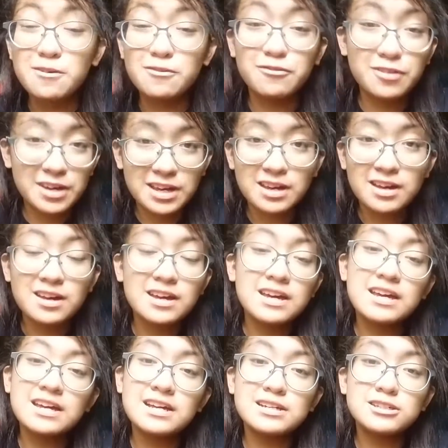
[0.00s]
of
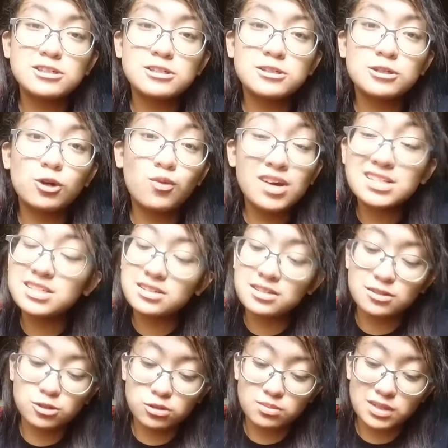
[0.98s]
his
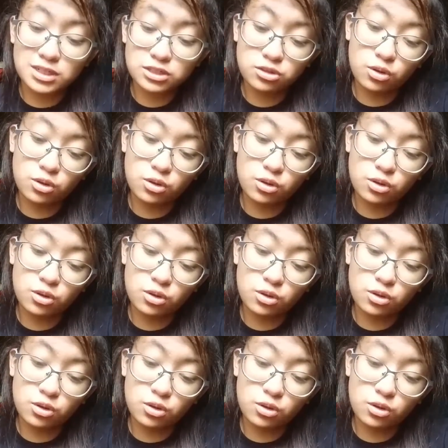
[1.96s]
questions to me.